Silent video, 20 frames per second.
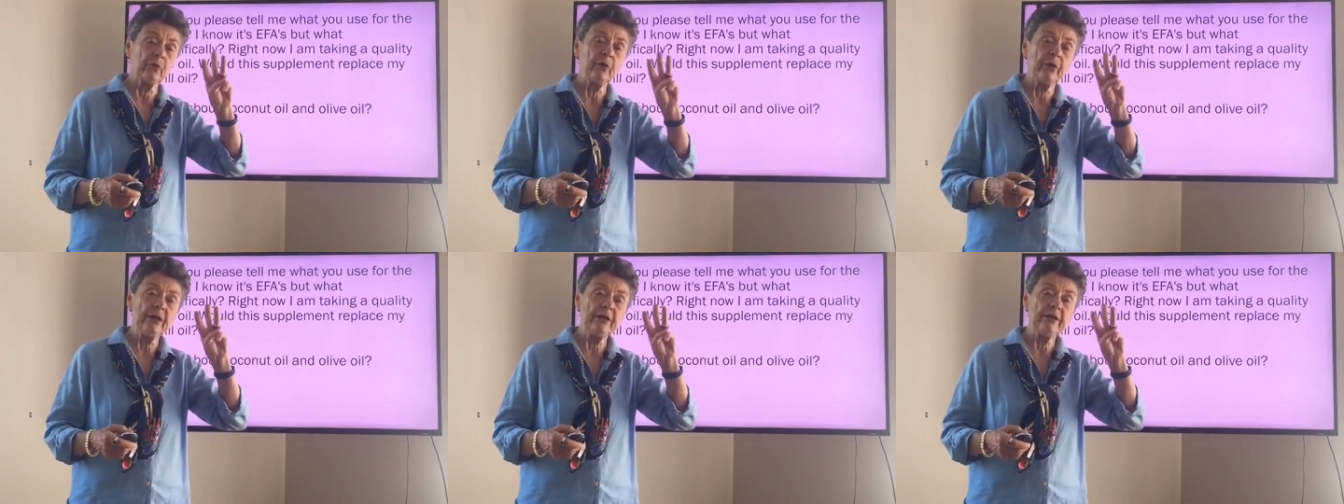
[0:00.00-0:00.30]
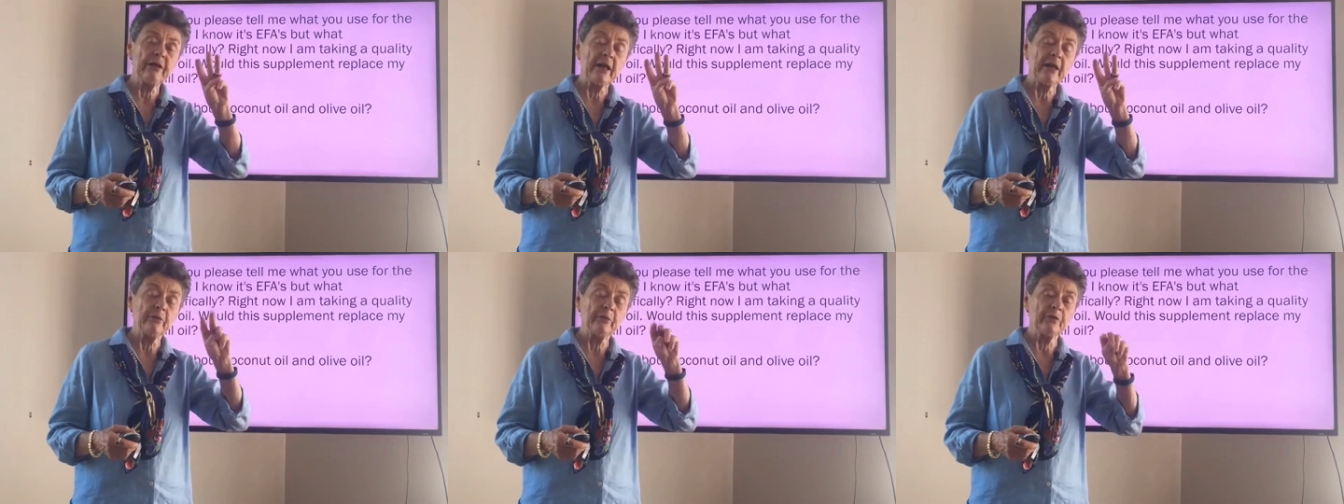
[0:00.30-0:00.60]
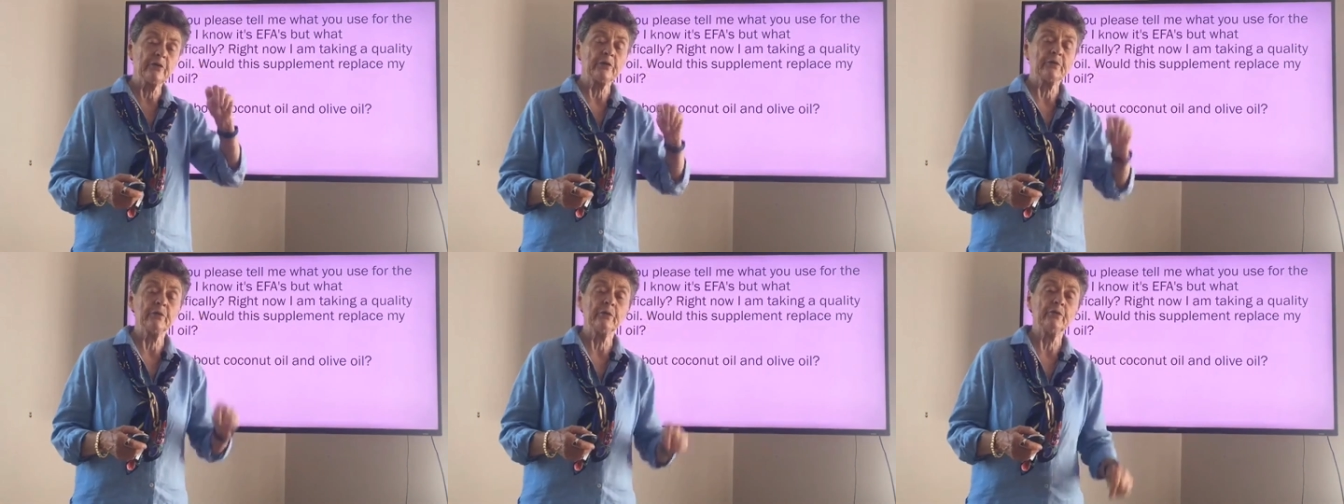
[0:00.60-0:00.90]
three
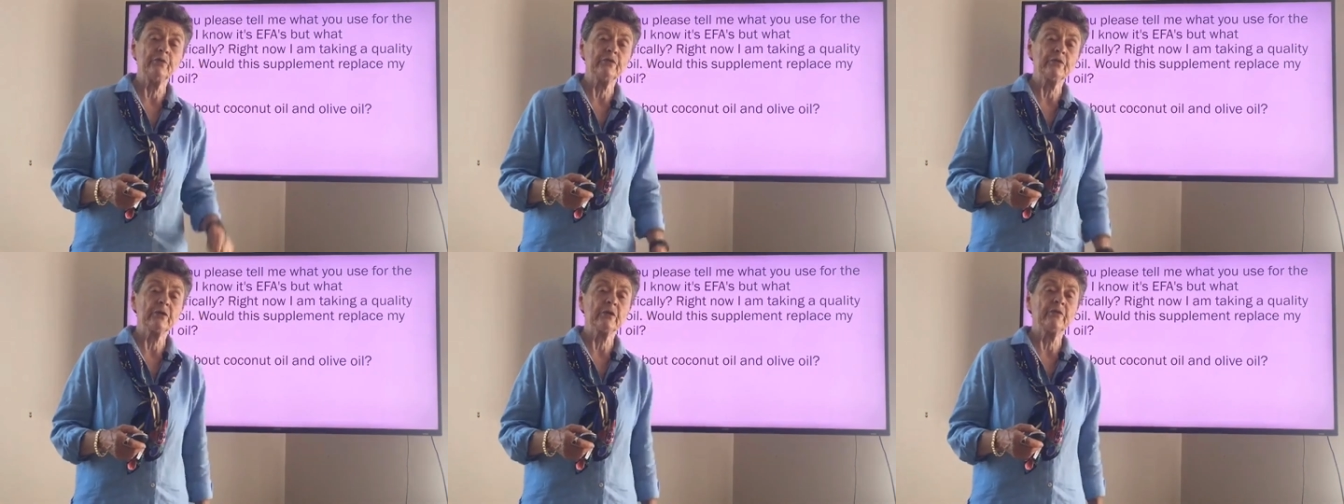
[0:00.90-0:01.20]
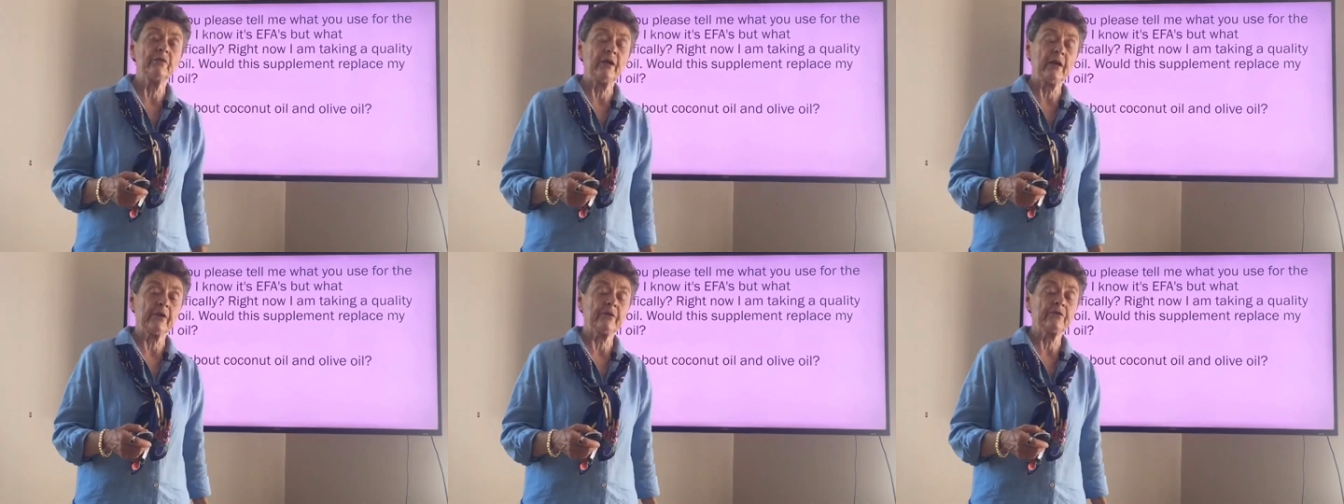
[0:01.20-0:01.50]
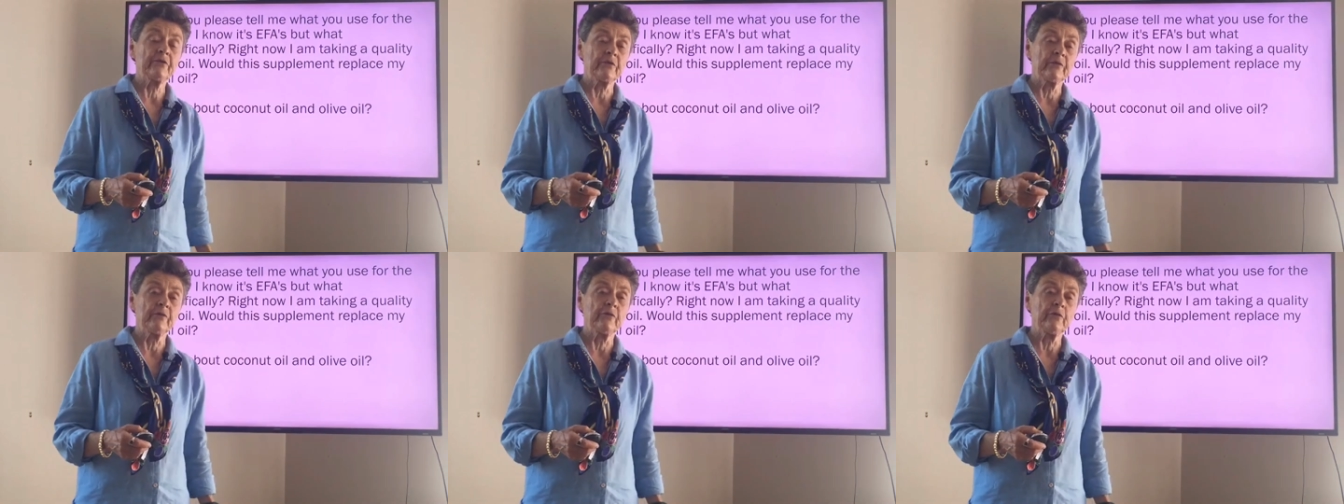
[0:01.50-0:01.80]
tablespoons of
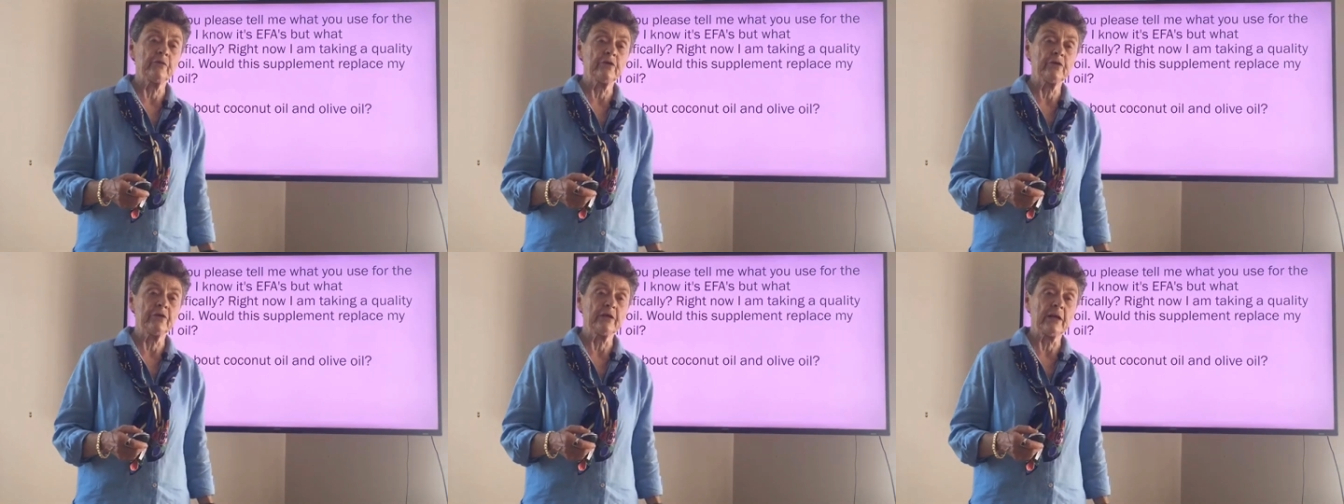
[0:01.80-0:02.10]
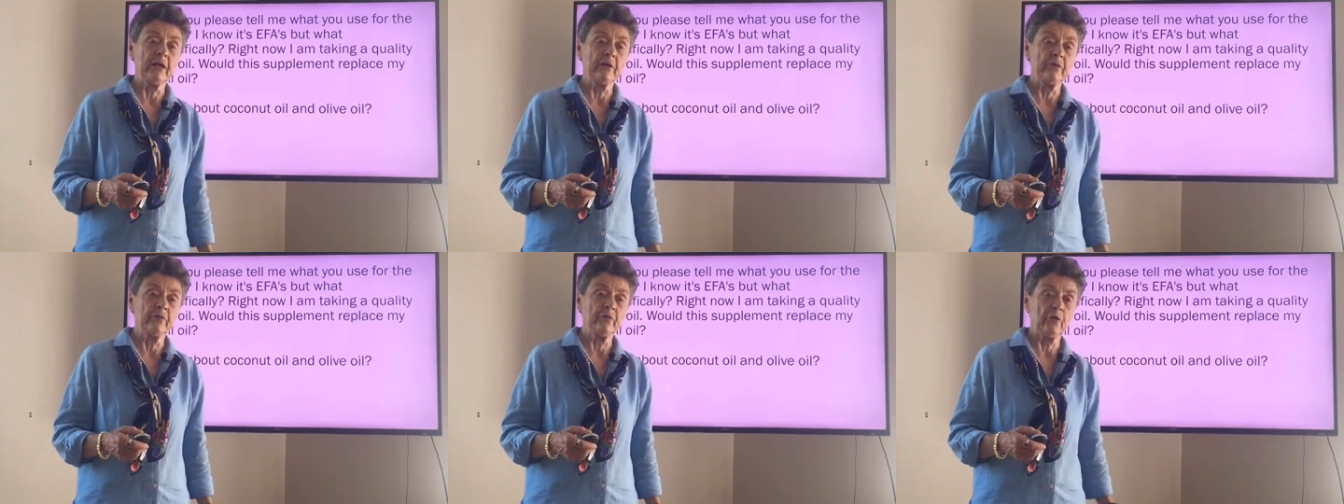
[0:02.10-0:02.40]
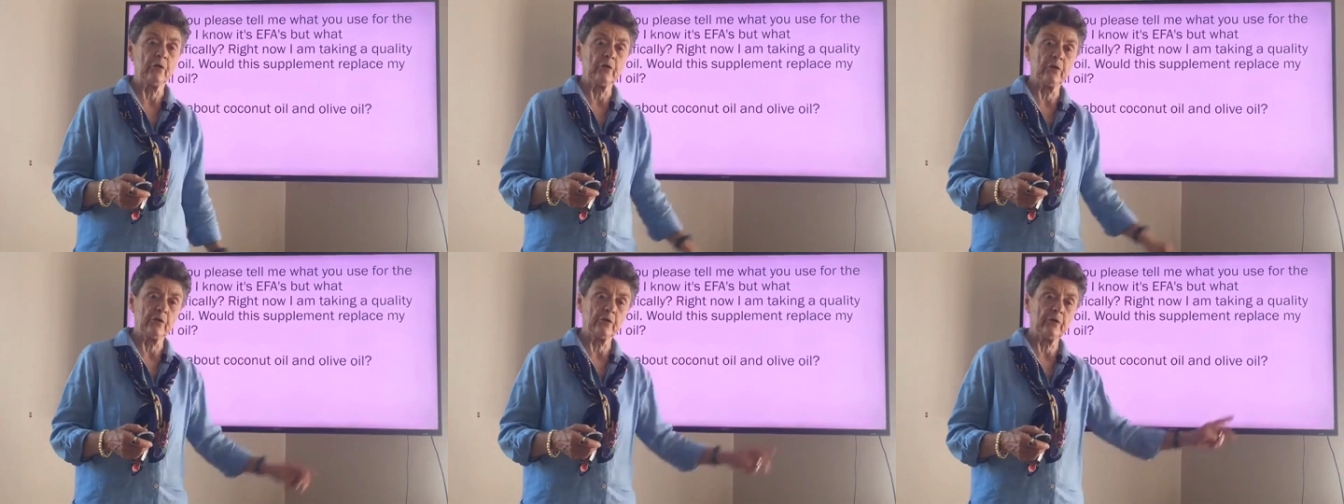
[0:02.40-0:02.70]
extra virgin olive
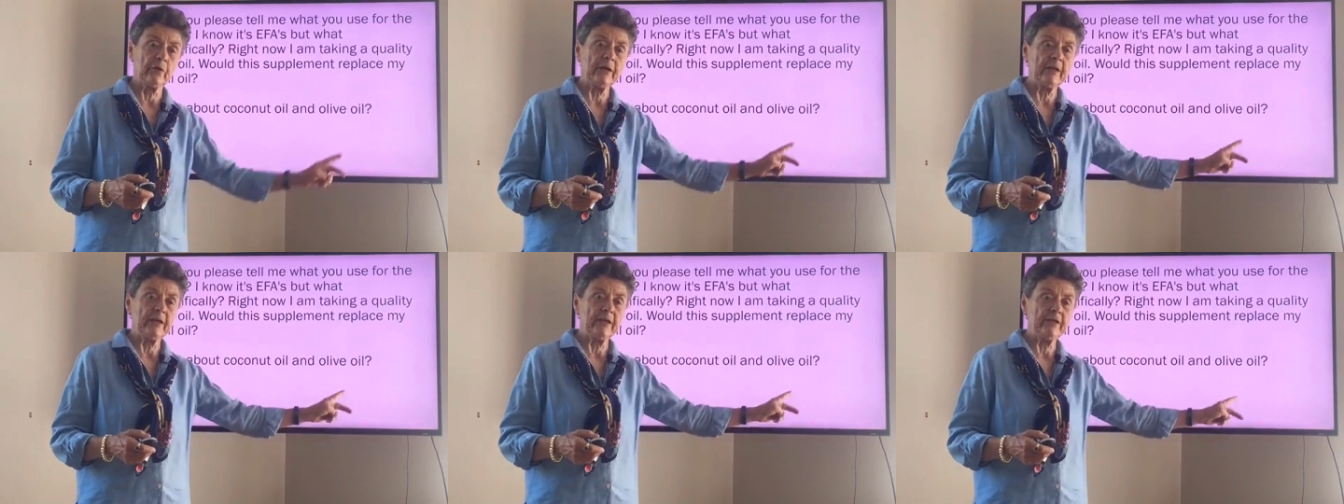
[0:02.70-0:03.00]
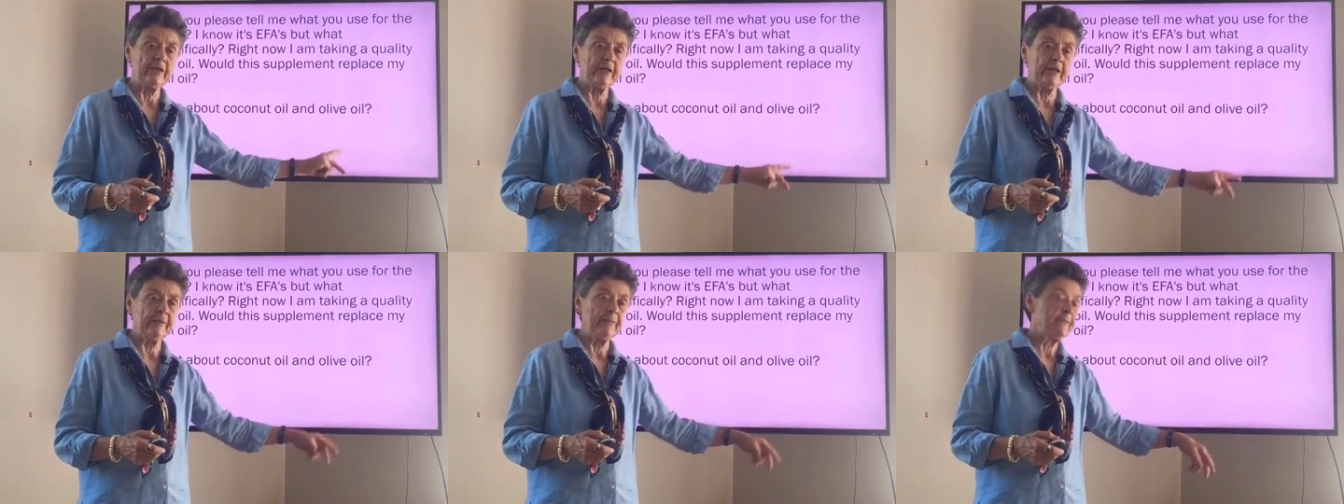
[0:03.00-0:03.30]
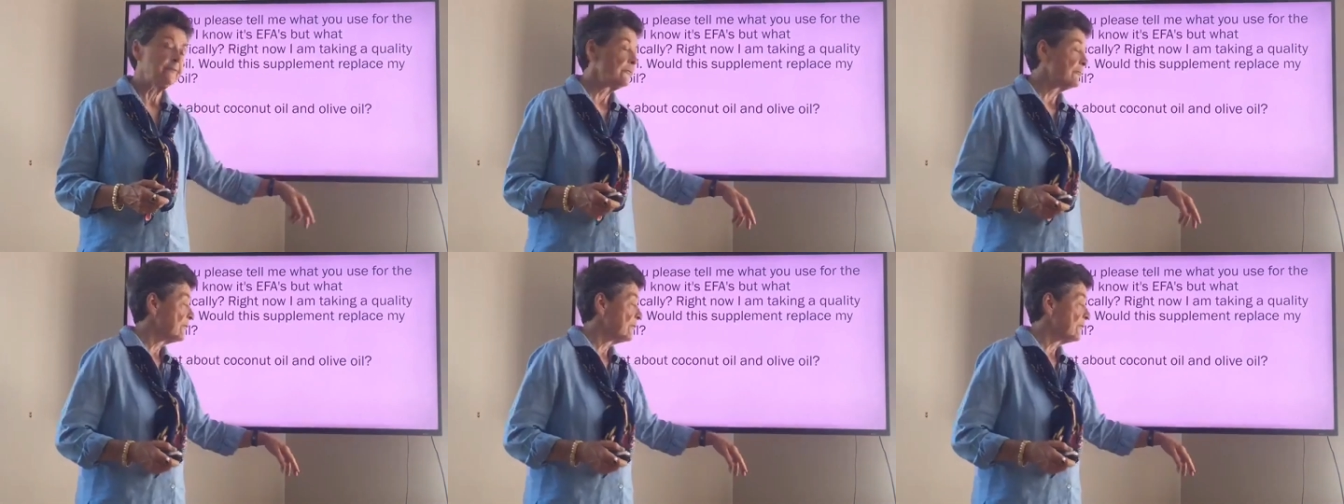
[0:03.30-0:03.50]
oil. A great idea.